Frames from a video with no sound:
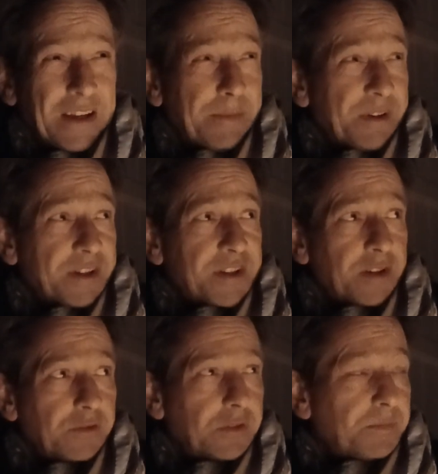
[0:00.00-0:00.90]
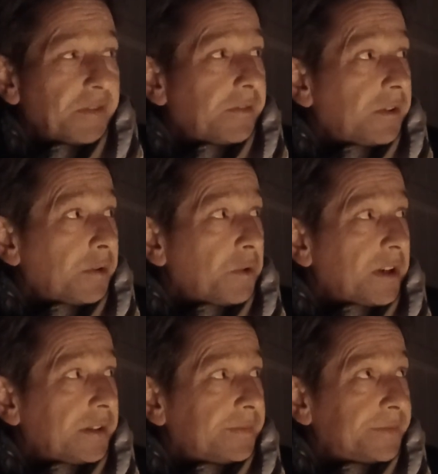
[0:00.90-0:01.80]
and I soaked them before I
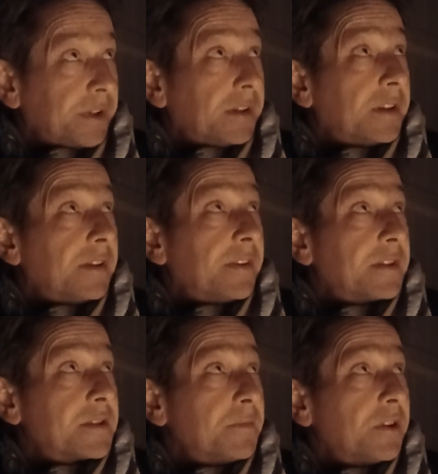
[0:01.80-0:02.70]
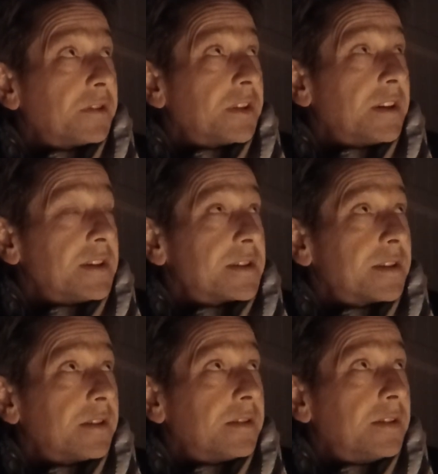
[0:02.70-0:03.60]
went, and they've had some hot days,
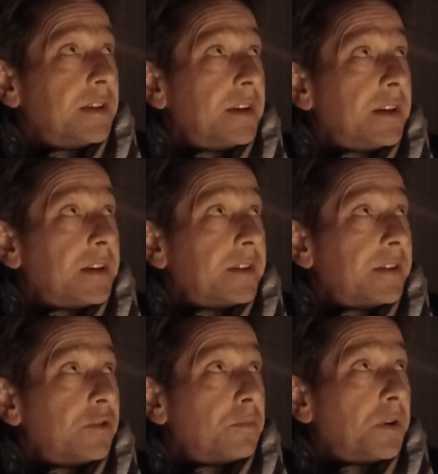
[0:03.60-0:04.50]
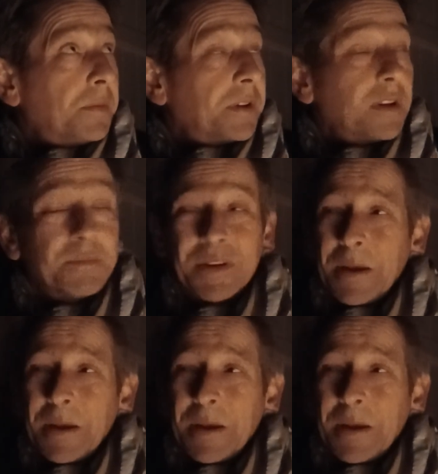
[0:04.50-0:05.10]
so they're all popping up.